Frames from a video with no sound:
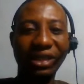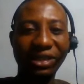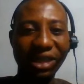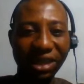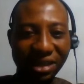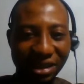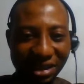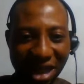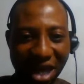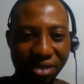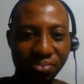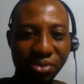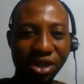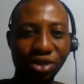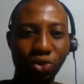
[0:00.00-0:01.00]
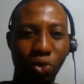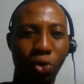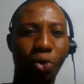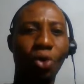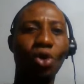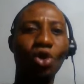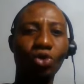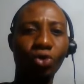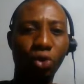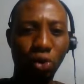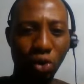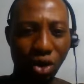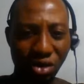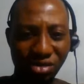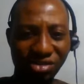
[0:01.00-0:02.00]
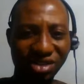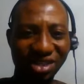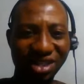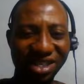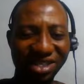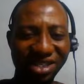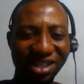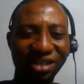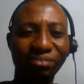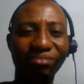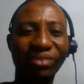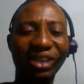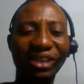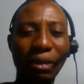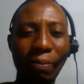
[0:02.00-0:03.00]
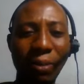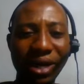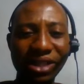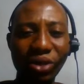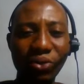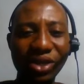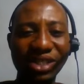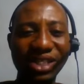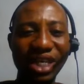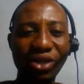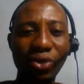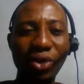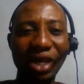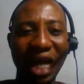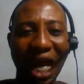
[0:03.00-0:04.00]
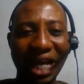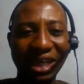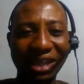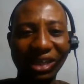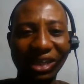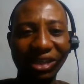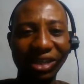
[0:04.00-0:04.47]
30 times missed call, your call consistency, the person will see you like